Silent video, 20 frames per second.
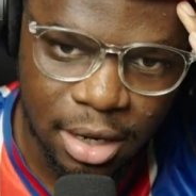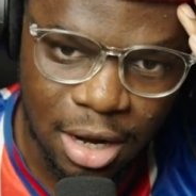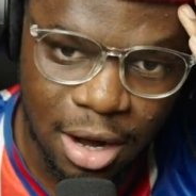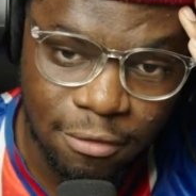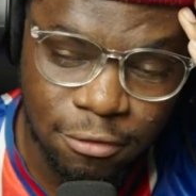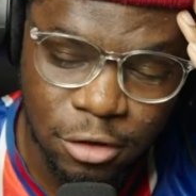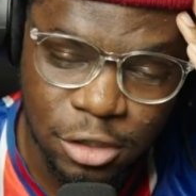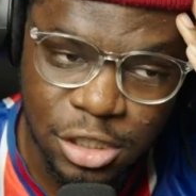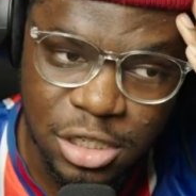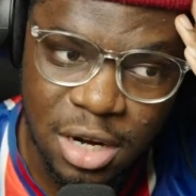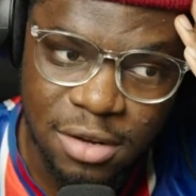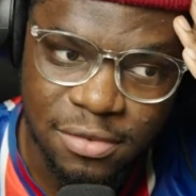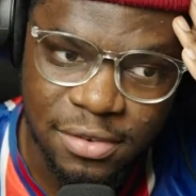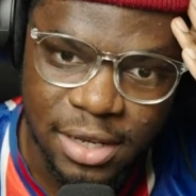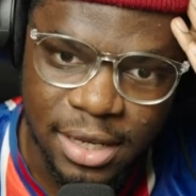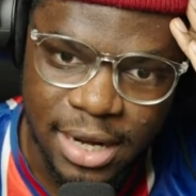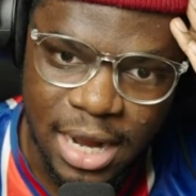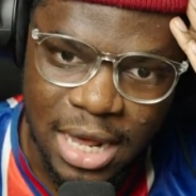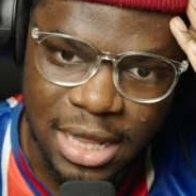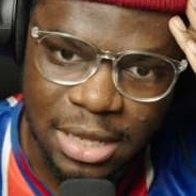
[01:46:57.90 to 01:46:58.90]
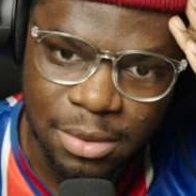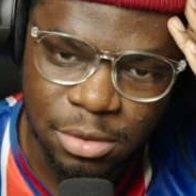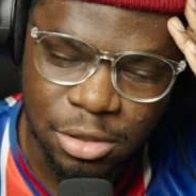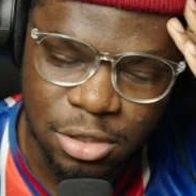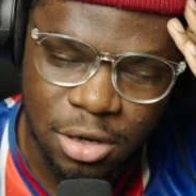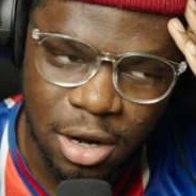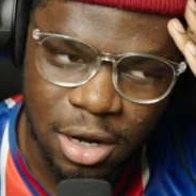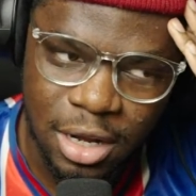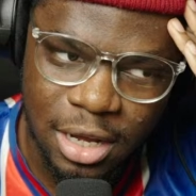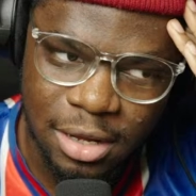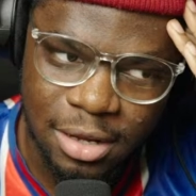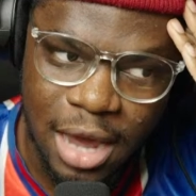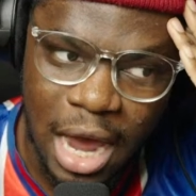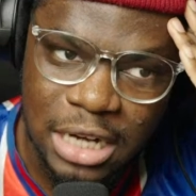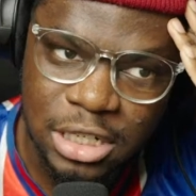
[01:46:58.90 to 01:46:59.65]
coverage of it, and they were talking.